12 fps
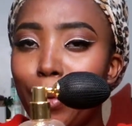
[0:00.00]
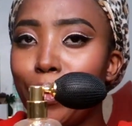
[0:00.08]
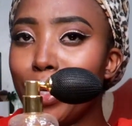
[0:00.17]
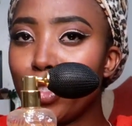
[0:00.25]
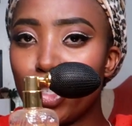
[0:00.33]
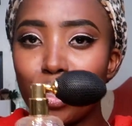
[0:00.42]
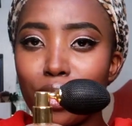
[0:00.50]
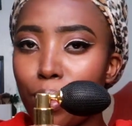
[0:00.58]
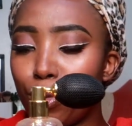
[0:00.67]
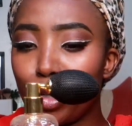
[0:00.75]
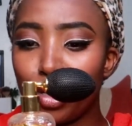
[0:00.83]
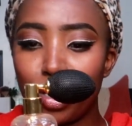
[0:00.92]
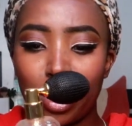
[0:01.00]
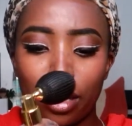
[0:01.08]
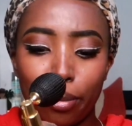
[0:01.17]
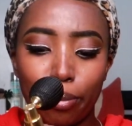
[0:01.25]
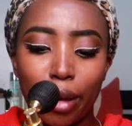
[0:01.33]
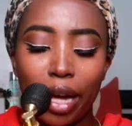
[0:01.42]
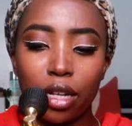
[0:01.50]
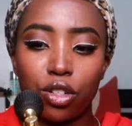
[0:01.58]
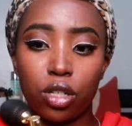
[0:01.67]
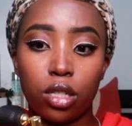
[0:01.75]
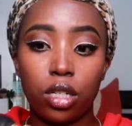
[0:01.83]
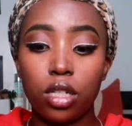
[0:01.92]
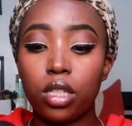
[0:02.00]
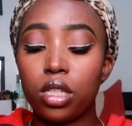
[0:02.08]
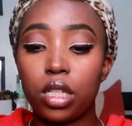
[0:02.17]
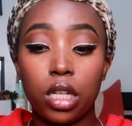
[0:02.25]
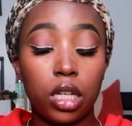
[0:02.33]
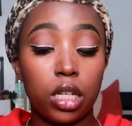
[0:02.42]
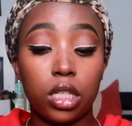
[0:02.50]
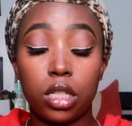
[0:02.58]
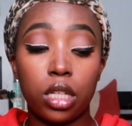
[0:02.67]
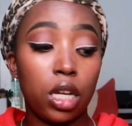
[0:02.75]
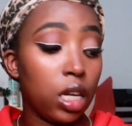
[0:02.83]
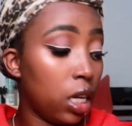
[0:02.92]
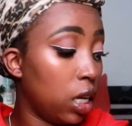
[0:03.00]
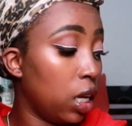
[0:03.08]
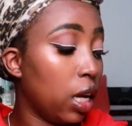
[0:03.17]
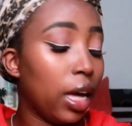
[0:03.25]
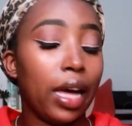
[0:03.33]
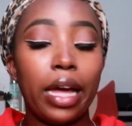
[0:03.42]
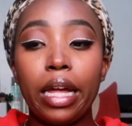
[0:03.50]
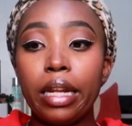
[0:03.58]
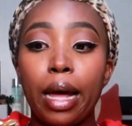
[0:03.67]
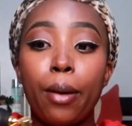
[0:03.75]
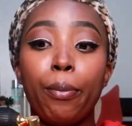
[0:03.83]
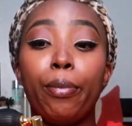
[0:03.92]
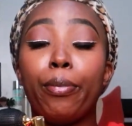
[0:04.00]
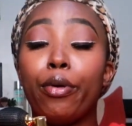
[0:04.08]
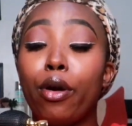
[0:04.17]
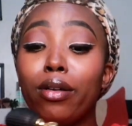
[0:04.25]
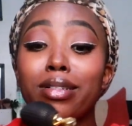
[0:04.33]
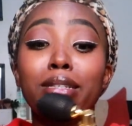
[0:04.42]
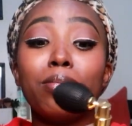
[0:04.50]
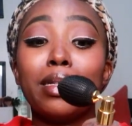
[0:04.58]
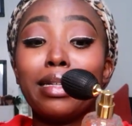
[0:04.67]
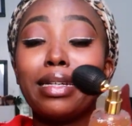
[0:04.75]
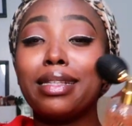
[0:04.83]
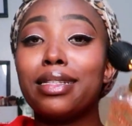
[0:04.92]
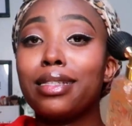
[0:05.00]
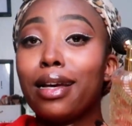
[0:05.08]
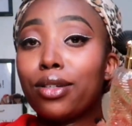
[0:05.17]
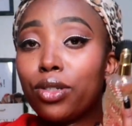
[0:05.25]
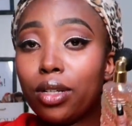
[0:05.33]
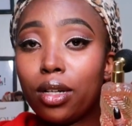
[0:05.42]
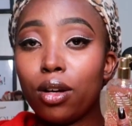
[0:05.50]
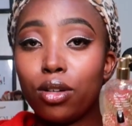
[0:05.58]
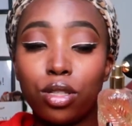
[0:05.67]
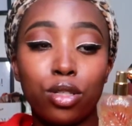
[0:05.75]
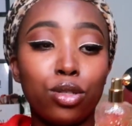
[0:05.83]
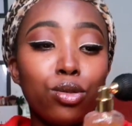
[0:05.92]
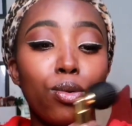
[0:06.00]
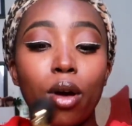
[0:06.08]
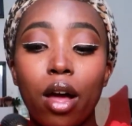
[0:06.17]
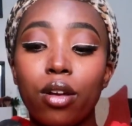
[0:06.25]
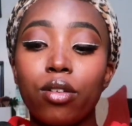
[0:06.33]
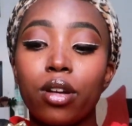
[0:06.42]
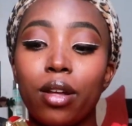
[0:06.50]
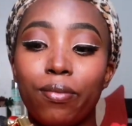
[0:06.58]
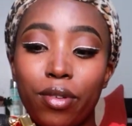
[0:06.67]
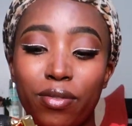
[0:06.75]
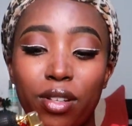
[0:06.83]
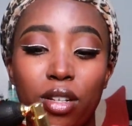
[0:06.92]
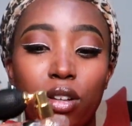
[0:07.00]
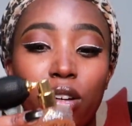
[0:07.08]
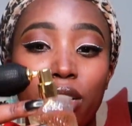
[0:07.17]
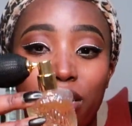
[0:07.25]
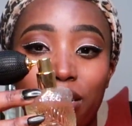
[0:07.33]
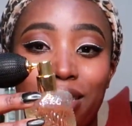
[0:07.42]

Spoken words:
we just appreciate the packaging? This is, and approximately this actually costs $250.